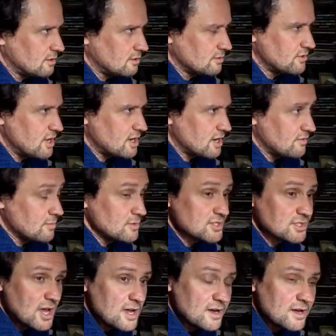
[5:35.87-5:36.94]
they have a
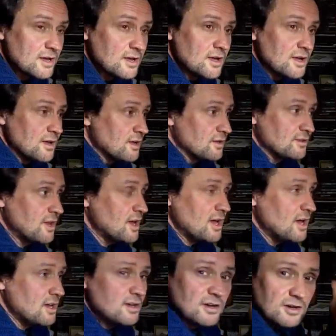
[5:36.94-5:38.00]
mistake,
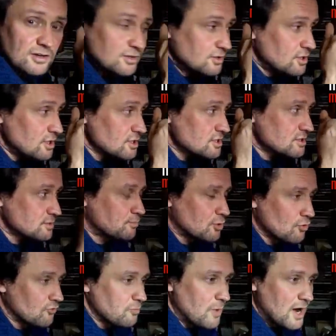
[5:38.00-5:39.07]
they
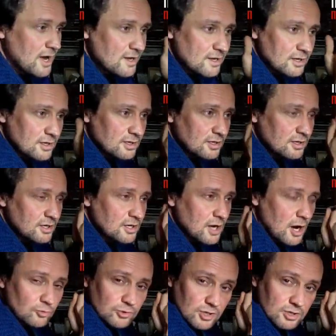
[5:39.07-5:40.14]
disprove my
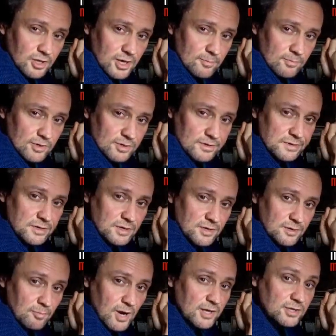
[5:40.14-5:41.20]
counterclaim,
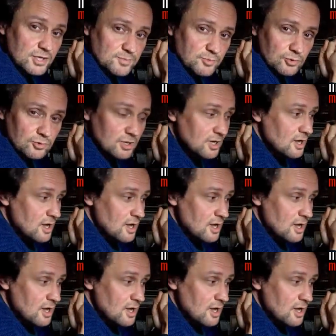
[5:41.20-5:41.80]
my dispute.